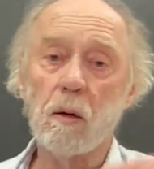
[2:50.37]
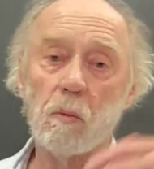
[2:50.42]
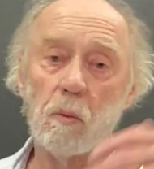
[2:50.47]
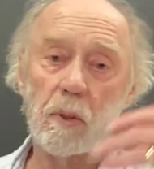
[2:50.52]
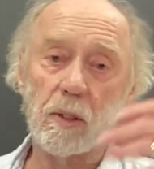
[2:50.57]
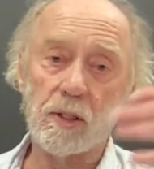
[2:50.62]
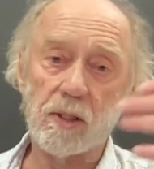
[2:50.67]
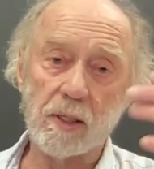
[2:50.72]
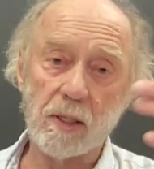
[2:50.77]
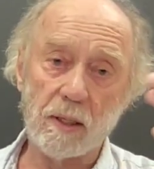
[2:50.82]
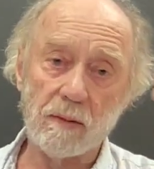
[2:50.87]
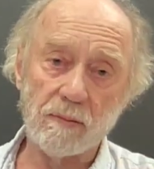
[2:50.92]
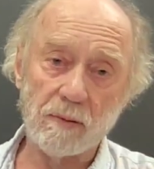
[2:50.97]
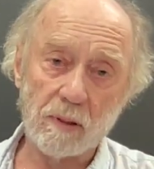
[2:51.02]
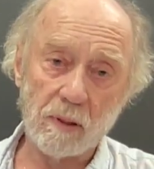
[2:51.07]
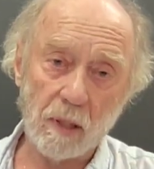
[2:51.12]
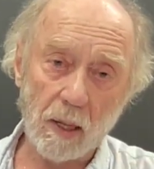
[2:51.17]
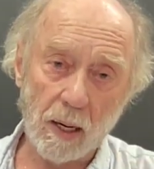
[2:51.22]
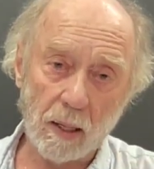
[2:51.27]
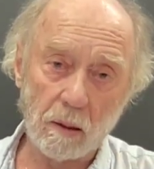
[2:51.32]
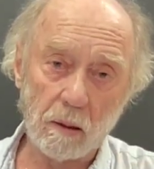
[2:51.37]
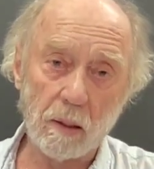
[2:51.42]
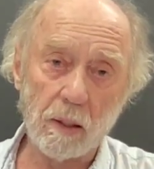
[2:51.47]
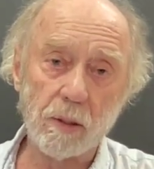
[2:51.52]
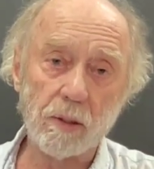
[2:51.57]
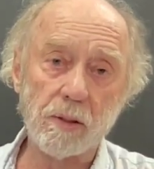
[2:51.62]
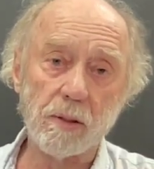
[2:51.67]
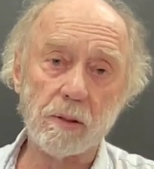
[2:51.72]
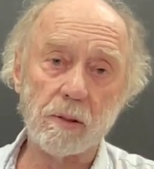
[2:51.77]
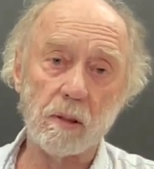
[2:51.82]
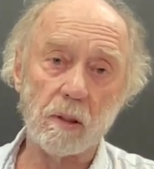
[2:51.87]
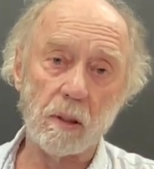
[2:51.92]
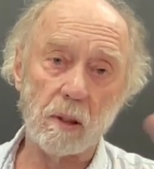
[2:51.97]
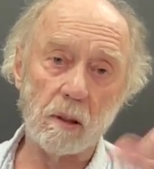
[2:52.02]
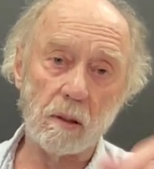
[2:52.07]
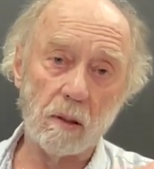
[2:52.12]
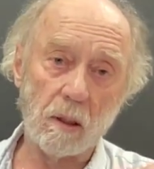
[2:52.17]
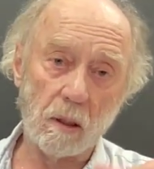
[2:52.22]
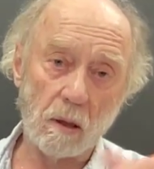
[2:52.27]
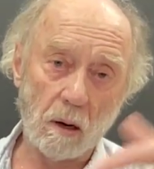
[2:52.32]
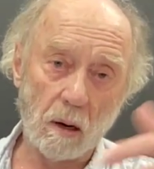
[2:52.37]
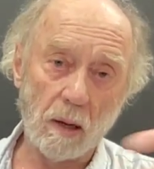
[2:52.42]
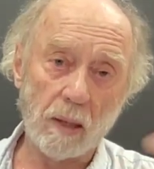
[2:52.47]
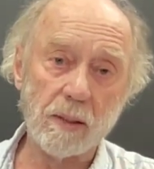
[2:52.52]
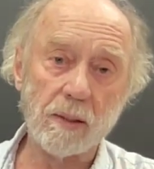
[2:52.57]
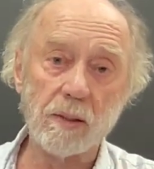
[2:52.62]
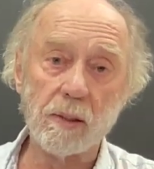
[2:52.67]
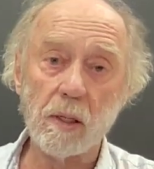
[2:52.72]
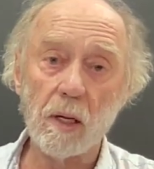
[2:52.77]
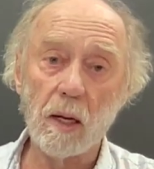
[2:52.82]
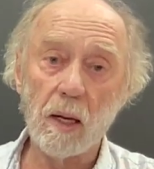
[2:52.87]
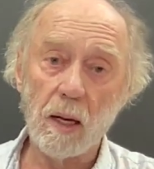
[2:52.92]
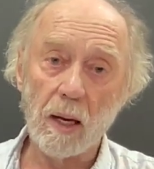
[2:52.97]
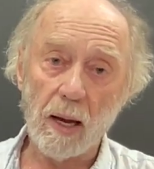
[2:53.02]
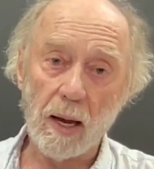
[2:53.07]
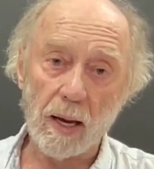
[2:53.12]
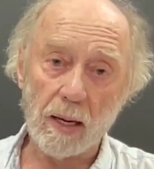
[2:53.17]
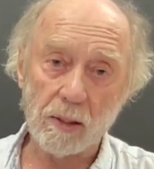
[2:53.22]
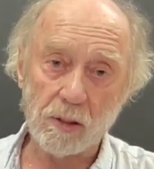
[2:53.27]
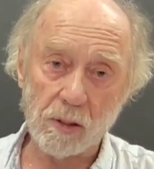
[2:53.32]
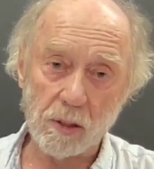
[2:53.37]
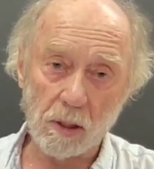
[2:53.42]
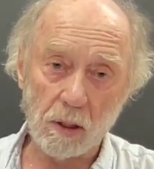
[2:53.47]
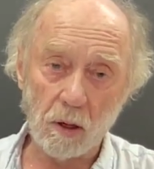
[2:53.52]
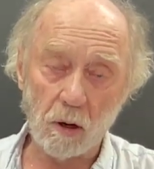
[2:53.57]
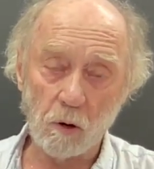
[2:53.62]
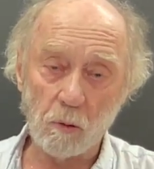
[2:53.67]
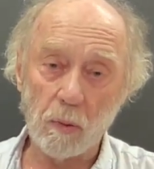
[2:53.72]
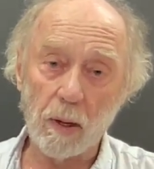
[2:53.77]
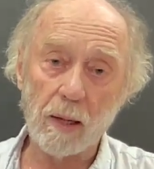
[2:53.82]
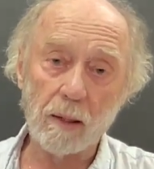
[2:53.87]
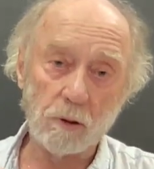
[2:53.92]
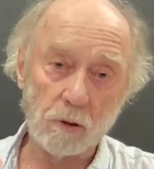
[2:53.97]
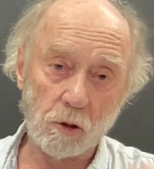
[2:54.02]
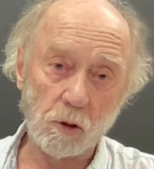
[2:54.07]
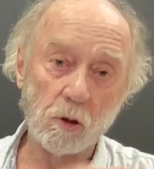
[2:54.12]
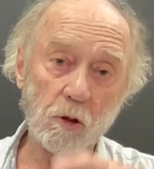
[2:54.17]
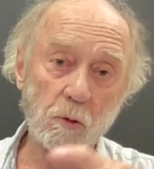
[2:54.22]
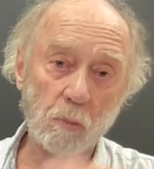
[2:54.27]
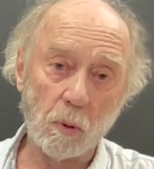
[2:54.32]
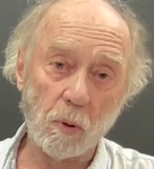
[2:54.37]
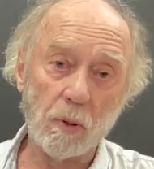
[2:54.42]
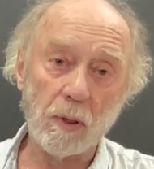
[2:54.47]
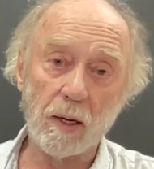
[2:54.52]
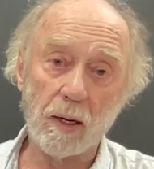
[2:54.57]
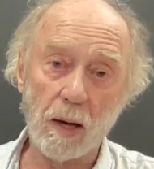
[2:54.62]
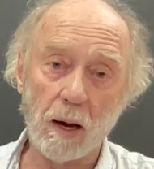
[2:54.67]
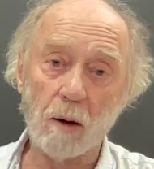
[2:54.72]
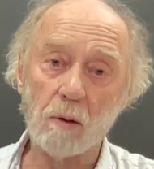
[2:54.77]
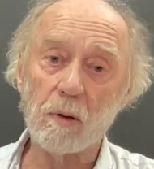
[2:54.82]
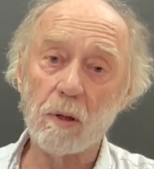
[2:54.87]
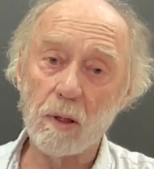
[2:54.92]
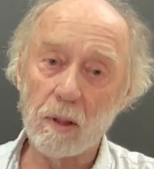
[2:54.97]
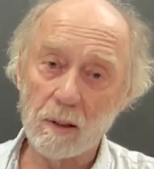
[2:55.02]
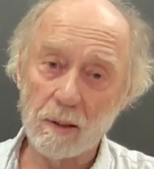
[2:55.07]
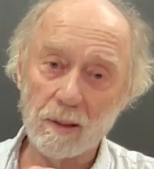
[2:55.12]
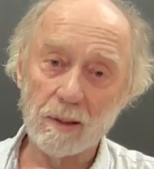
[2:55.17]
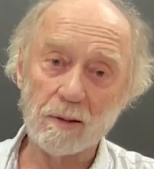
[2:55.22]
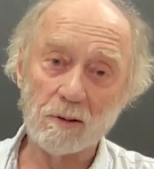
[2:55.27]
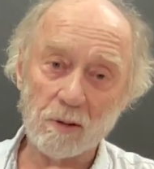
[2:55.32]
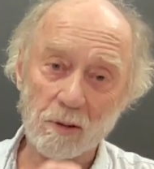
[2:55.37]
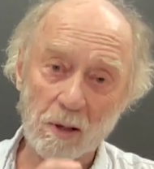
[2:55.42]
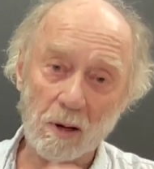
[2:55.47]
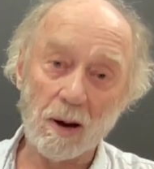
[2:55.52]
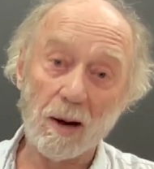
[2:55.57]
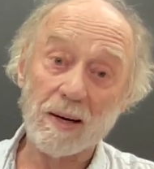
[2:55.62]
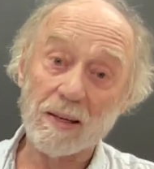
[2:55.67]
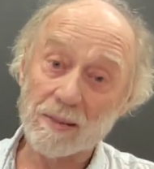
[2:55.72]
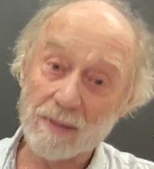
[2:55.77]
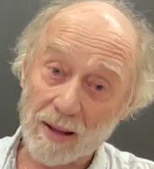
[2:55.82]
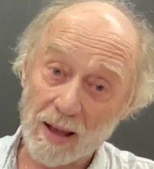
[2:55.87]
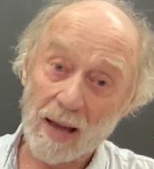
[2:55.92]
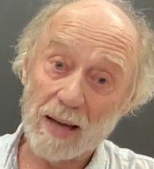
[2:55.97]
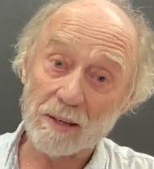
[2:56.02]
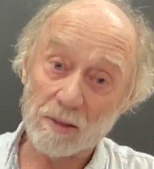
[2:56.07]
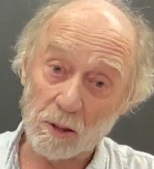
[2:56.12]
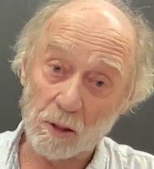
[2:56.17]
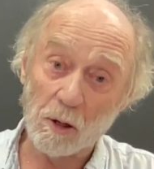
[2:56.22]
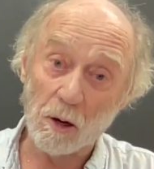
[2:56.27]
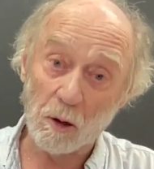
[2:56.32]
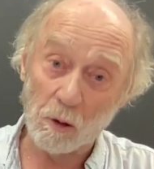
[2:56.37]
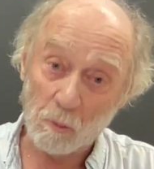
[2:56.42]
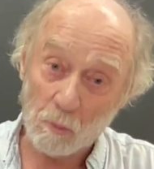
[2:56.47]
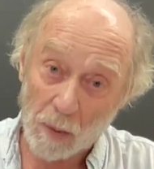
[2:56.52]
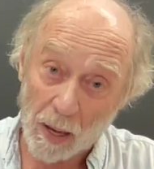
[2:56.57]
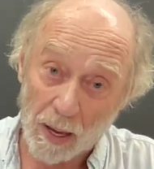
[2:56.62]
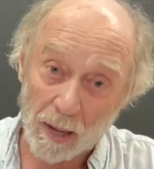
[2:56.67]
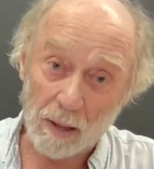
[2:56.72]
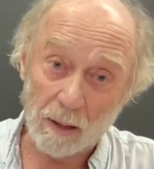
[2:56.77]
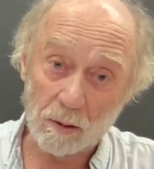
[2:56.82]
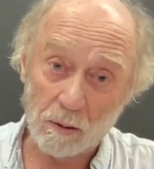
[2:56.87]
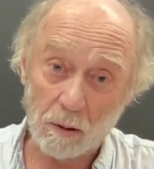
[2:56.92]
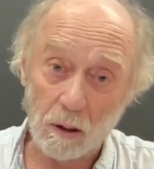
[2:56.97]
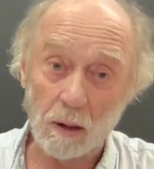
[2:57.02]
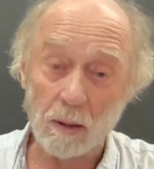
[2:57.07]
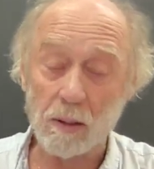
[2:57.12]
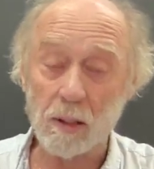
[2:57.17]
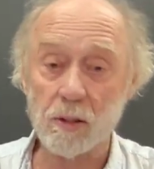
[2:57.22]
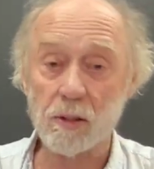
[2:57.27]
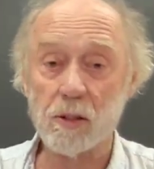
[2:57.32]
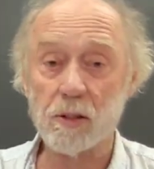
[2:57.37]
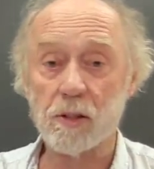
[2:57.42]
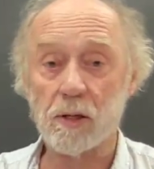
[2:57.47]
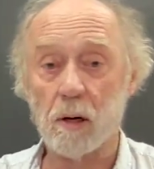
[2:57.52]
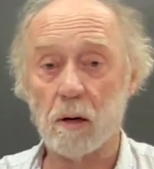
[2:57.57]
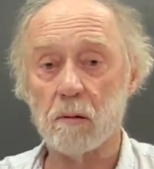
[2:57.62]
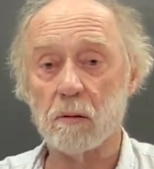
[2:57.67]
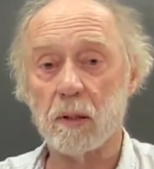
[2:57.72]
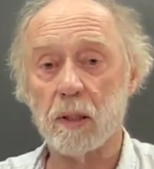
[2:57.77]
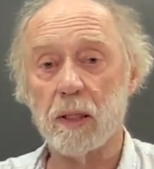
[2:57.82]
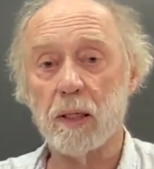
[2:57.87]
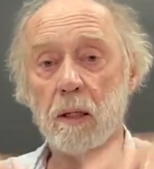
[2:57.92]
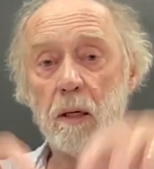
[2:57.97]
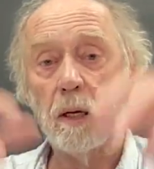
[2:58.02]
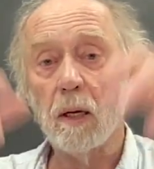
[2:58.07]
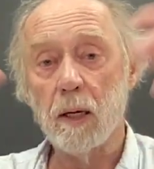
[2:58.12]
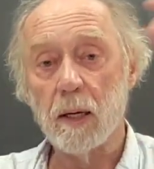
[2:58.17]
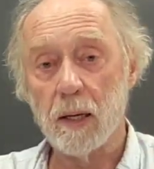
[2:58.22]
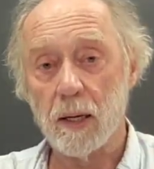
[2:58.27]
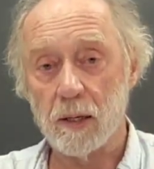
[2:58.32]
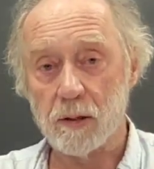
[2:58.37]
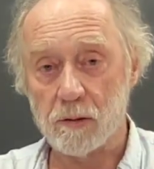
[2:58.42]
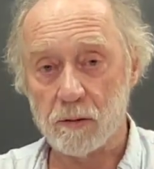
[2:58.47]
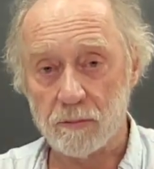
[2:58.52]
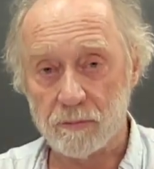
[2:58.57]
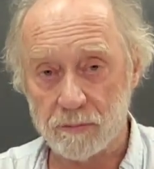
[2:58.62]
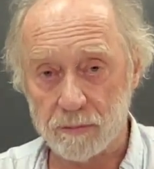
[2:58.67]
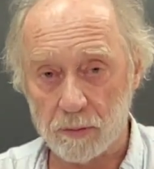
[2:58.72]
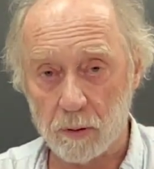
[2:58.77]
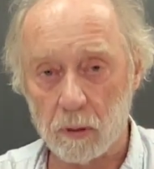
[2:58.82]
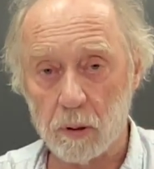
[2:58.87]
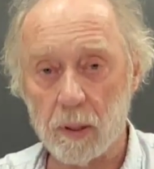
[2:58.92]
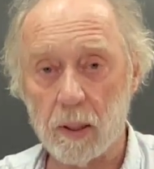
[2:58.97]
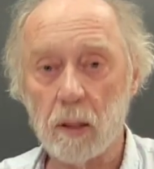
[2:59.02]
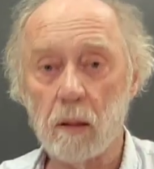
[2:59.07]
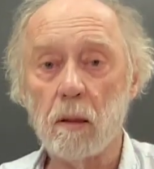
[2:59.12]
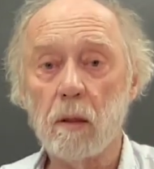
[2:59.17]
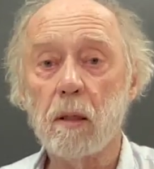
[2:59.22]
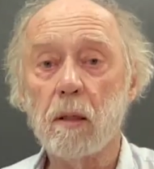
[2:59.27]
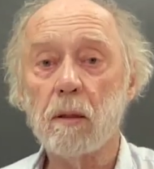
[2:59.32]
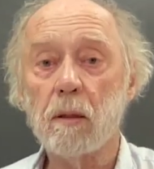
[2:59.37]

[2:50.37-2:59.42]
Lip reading: where Stephen Dedalus, the artist as a young man, and Joyce pointed out it's the artist as a young man, not necessarily as a fully